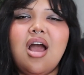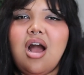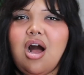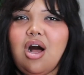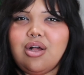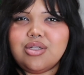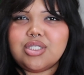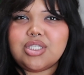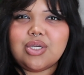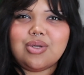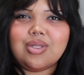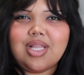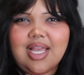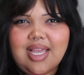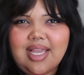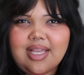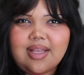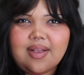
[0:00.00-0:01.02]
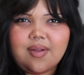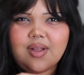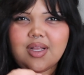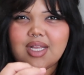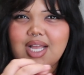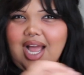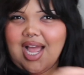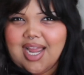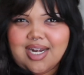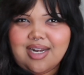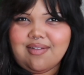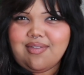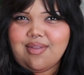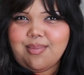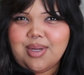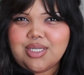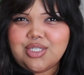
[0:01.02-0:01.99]
Also like kind of
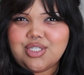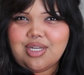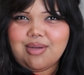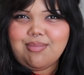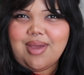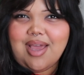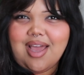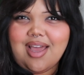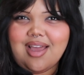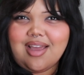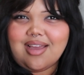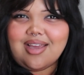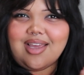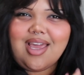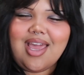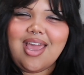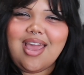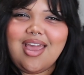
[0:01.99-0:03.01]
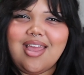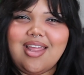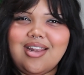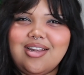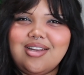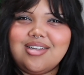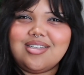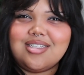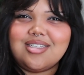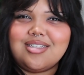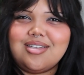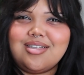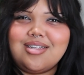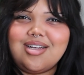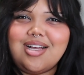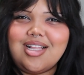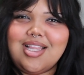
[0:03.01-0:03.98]
the punching bag, and
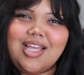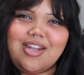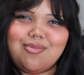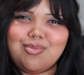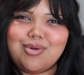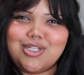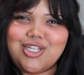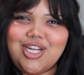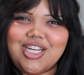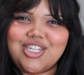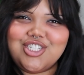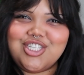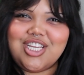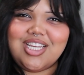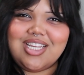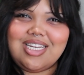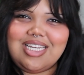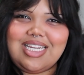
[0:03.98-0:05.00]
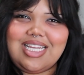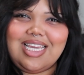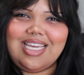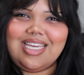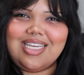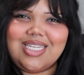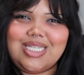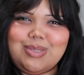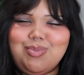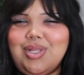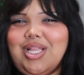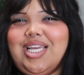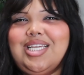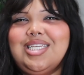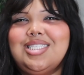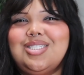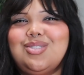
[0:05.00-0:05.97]
a lot of projection is
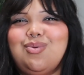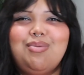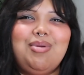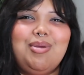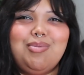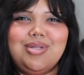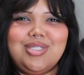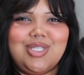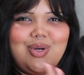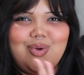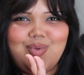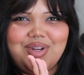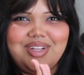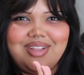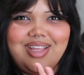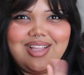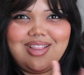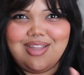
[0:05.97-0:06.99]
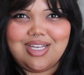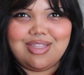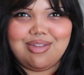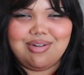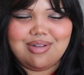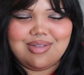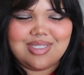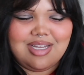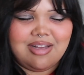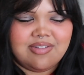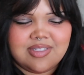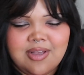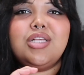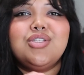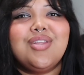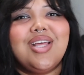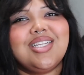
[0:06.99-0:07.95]
placed when people don't want to like look at their own selves.
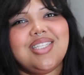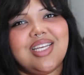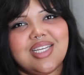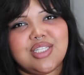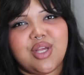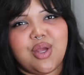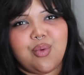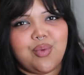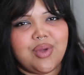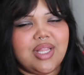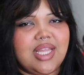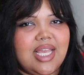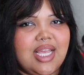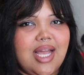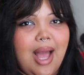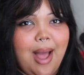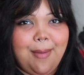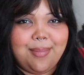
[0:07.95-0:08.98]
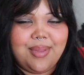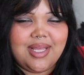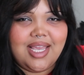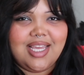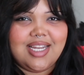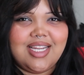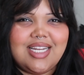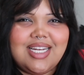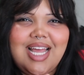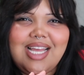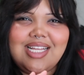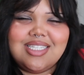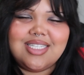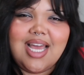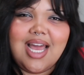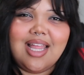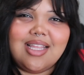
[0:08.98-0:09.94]
So that takes a really complicated
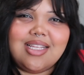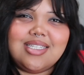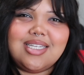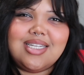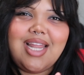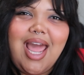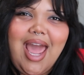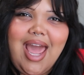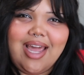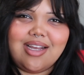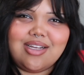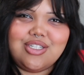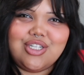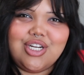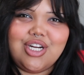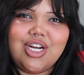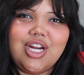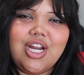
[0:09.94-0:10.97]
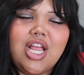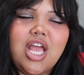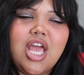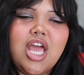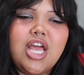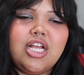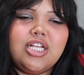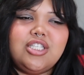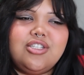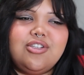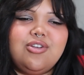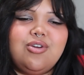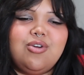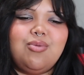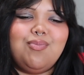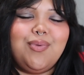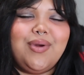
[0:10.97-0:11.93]
and talented actor
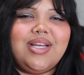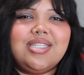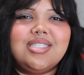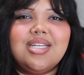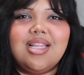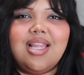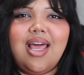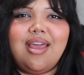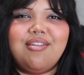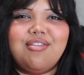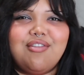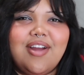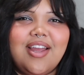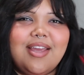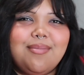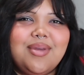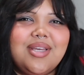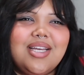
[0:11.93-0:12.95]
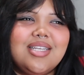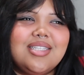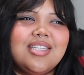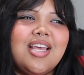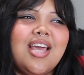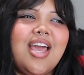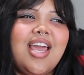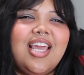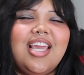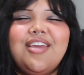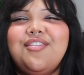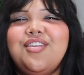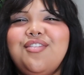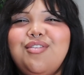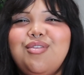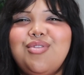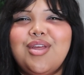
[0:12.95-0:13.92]
to bring to life, right? Because
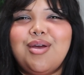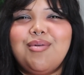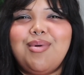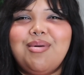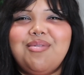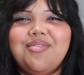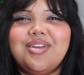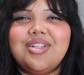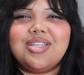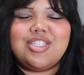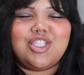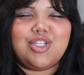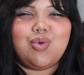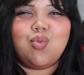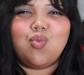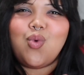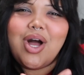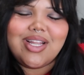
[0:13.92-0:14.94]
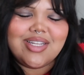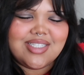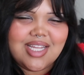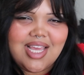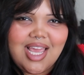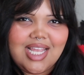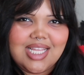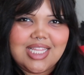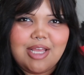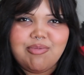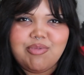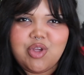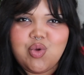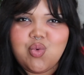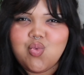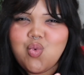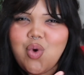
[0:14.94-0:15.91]
even if you think about villains, you want to hate them,
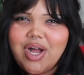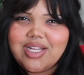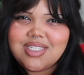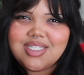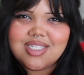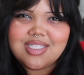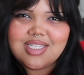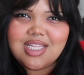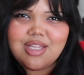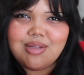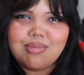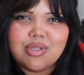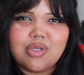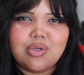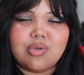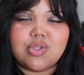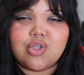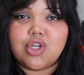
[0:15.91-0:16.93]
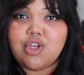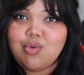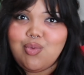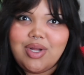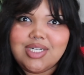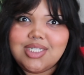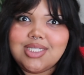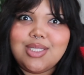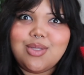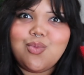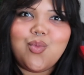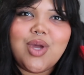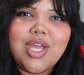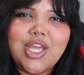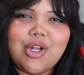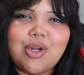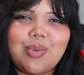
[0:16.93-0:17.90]
you want to see them lose, or you want to see them
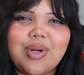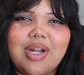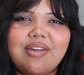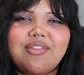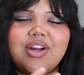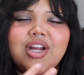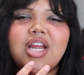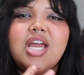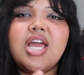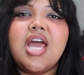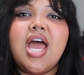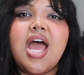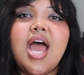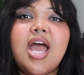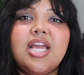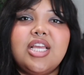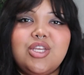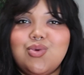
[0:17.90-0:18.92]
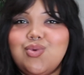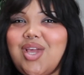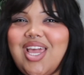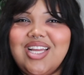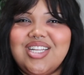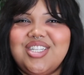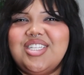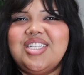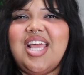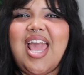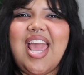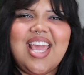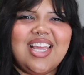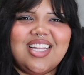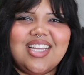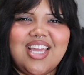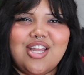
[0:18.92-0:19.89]
win or whatever. You can't just
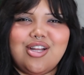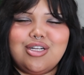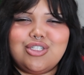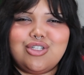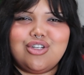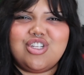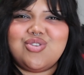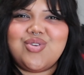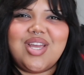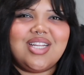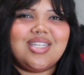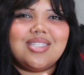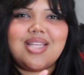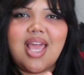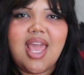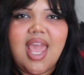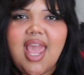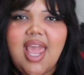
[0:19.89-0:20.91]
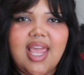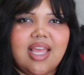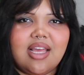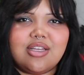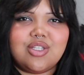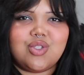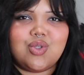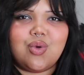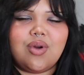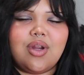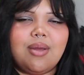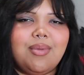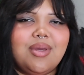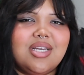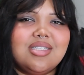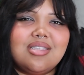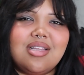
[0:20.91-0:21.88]
hate a character, you can't just hate a story,
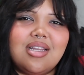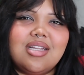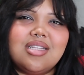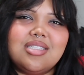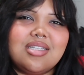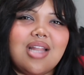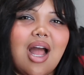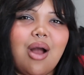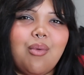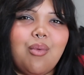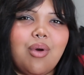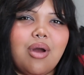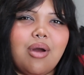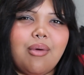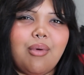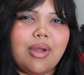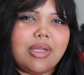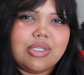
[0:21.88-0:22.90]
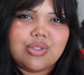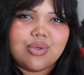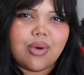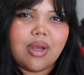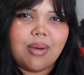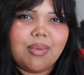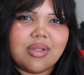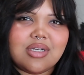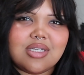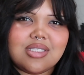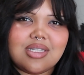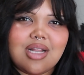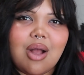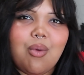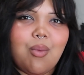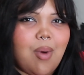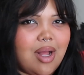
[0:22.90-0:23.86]
because then it's not enjoyable and it's
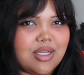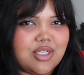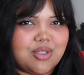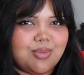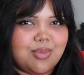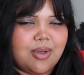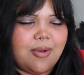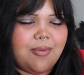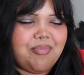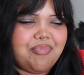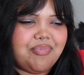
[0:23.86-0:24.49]
not watchable.